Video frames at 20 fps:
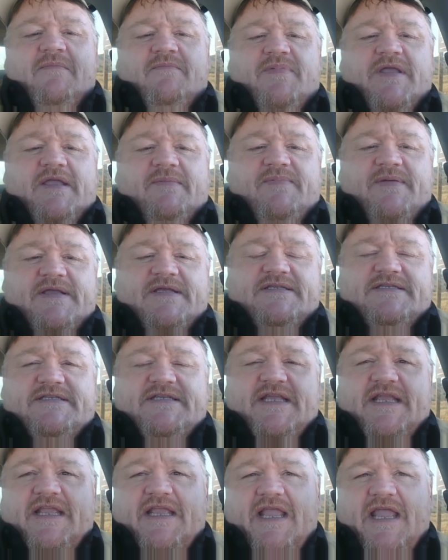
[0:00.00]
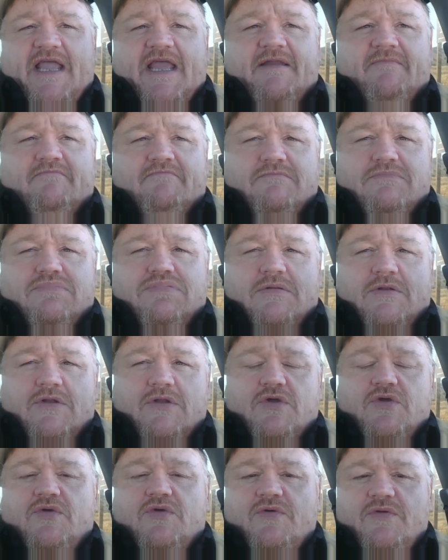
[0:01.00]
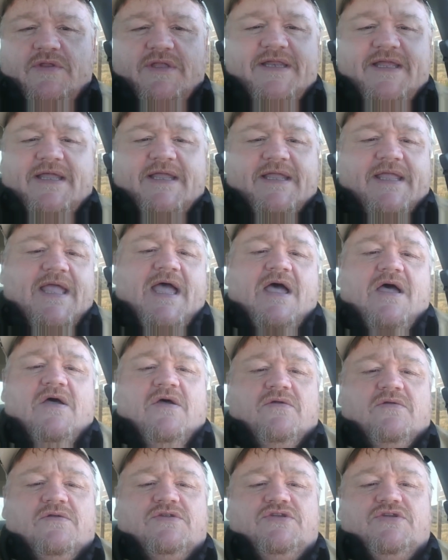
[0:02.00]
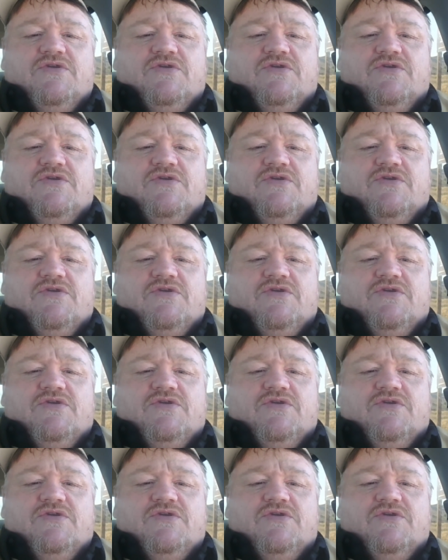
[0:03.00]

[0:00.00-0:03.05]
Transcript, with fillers: P P C and blew the neck out